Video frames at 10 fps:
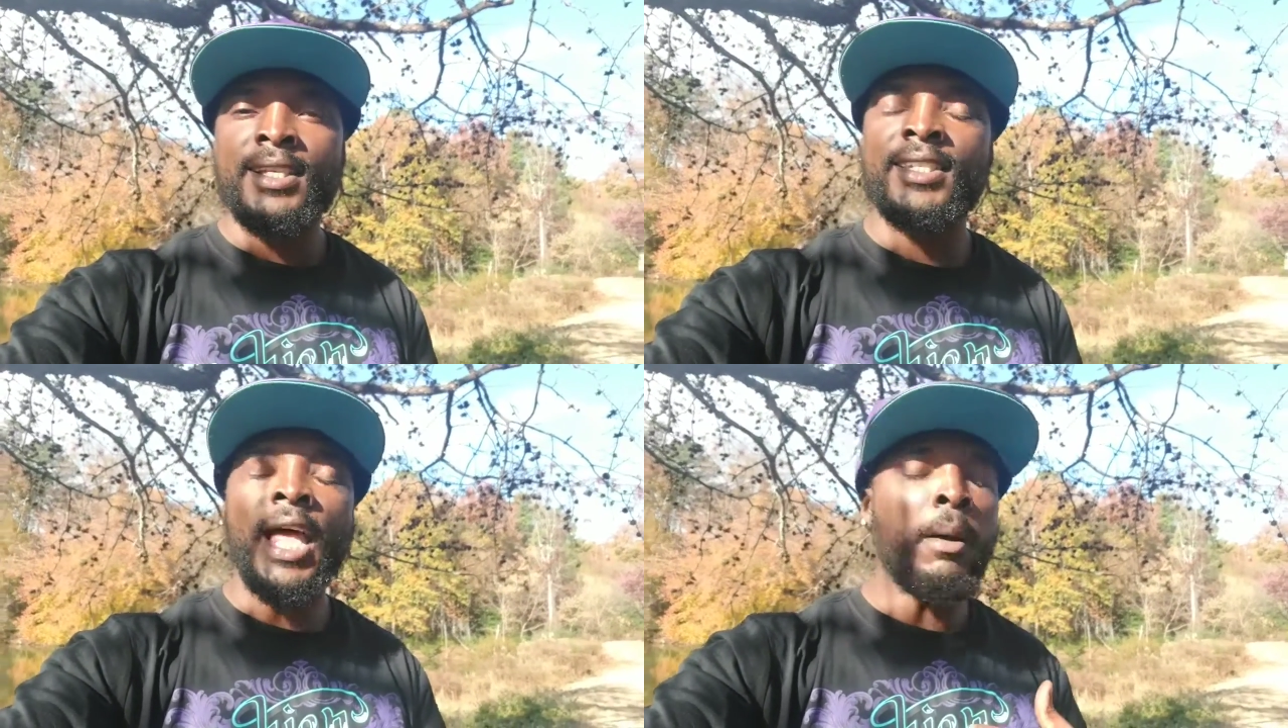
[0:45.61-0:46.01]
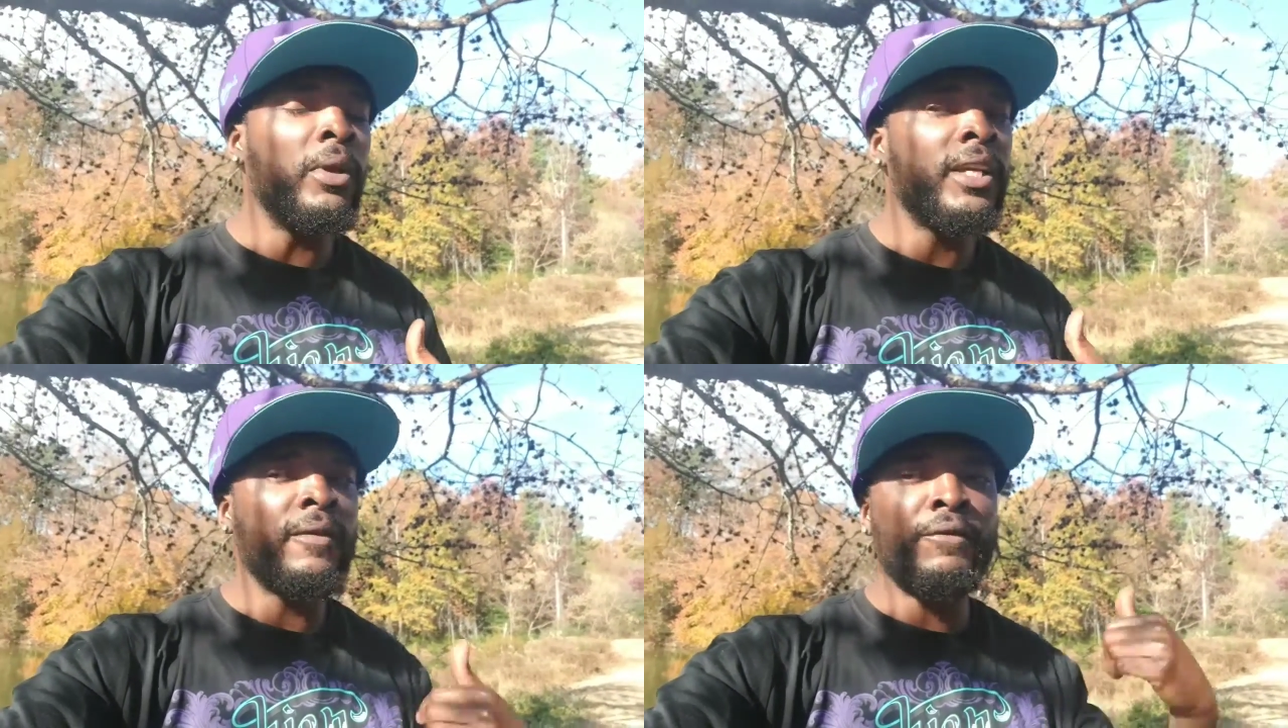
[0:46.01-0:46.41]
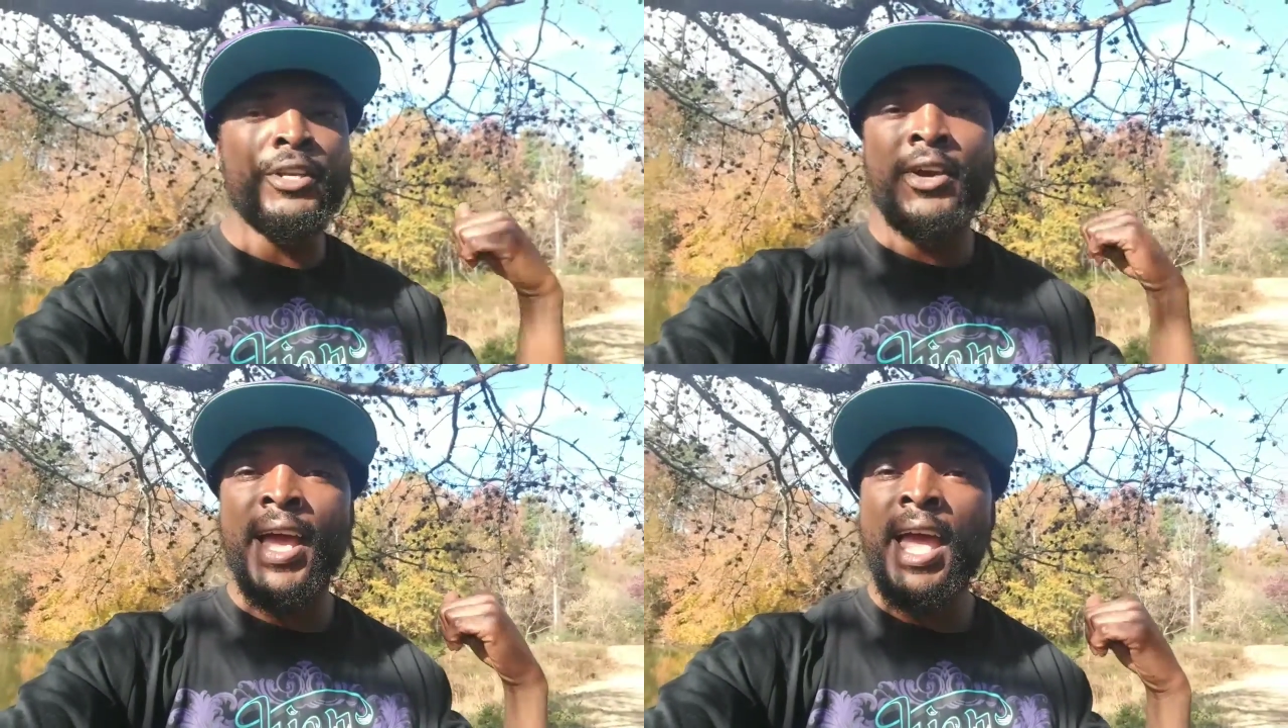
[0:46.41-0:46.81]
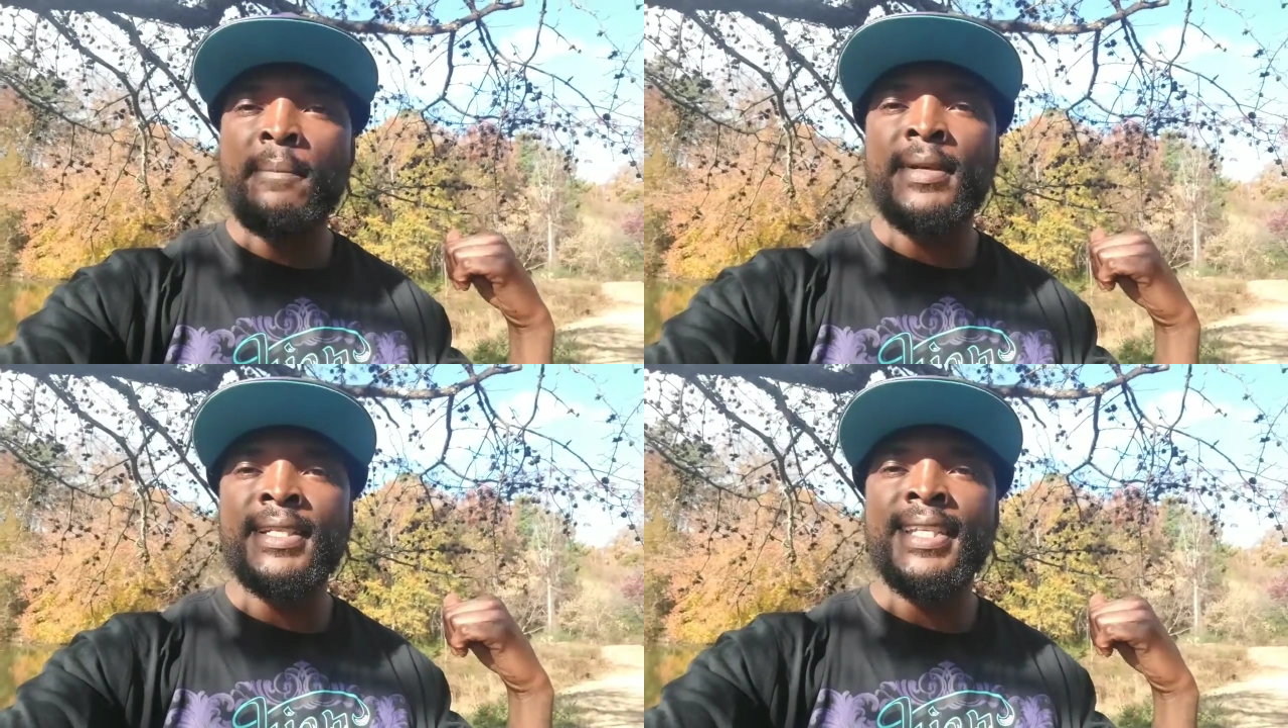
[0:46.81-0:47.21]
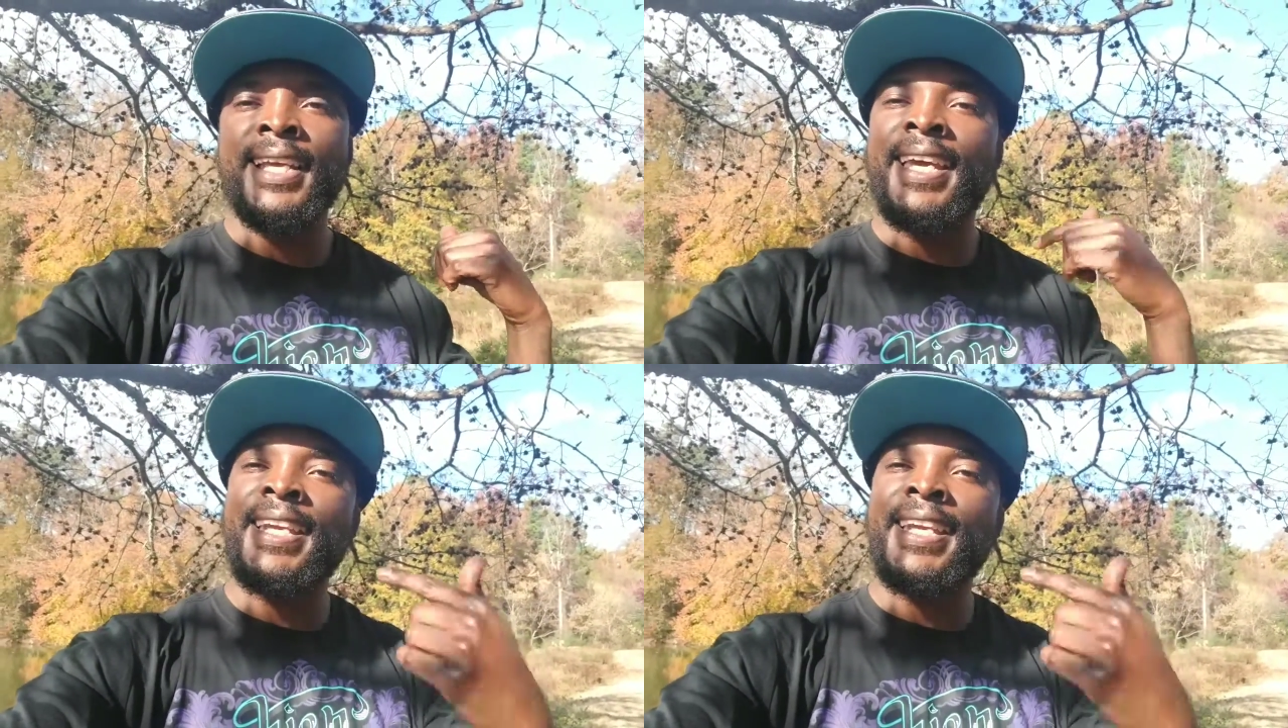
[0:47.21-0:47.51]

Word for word: Stop looking for your happiness